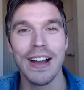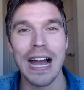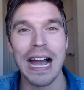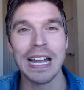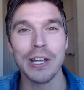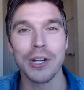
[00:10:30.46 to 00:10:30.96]

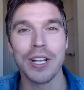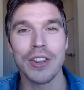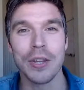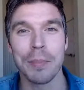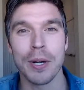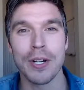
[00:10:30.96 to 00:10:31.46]
I look at
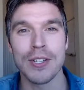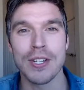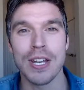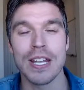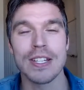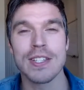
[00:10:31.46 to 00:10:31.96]
the
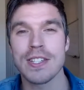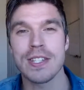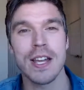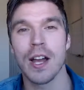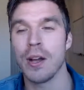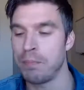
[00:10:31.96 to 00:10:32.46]
person
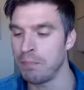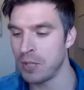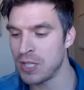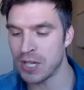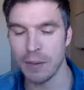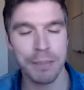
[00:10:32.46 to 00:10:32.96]
as a
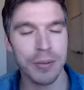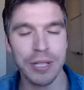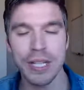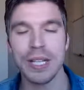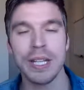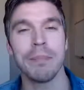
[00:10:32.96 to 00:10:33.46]

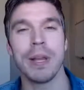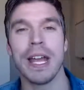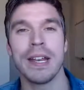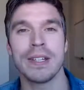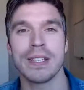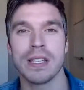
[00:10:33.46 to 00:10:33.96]
completely
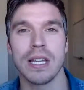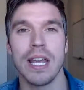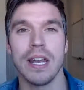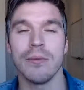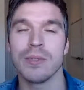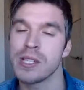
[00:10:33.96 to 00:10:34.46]
blank
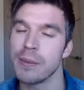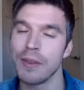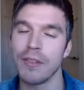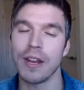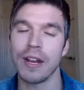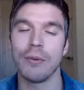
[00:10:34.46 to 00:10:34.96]
slate. It was
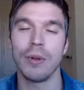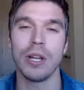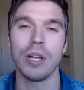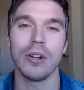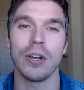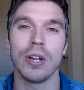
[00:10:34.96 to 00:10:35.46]
something that I really
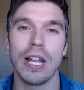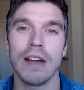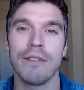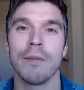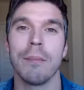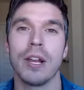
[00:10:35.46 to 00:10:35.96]
learned a
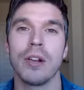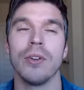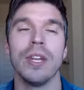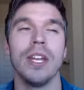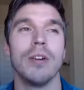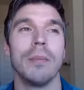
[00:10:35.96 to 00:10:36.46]
lot from Michael
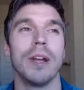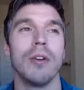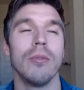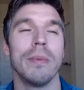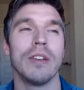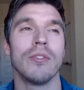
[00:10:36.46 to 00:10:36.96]
Neal, my
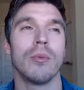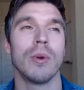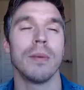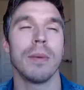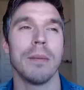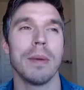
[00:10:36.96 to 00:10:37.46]
own mentor, one
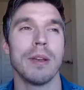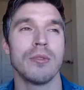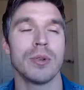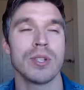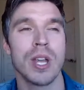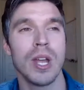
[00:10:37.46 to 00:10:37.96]
of my
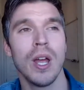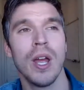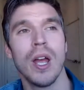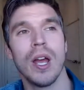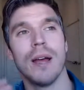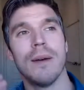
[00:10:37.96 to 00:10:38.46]
mentors.
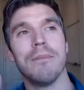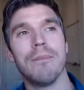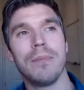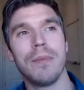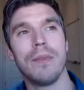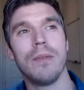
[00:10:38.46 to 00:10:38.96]

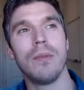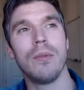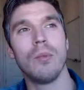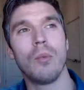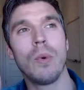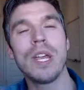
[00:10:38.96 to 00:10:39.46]

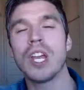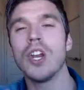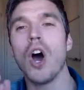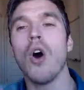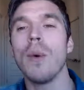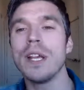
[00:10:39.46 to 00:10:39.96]
We can
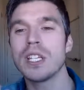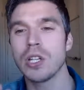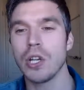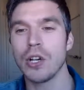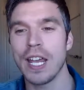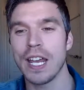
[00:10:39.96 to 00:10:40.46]
always
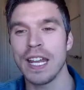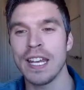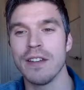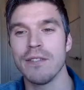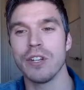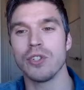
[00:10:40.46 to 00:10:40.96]
look at
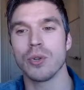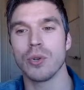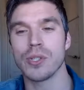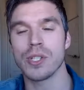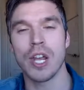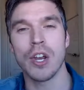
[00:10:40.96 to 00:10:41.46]

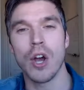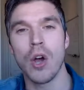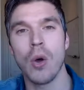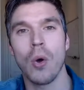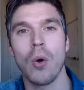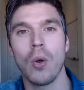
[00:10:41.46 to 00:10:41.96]
individuals in a
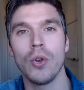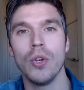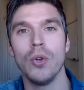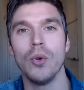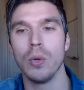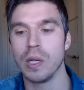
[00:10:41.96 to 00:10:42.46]
whole
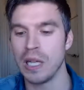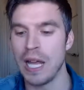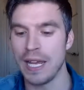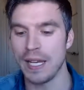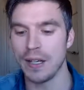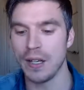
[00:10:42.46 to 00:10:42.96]
new light.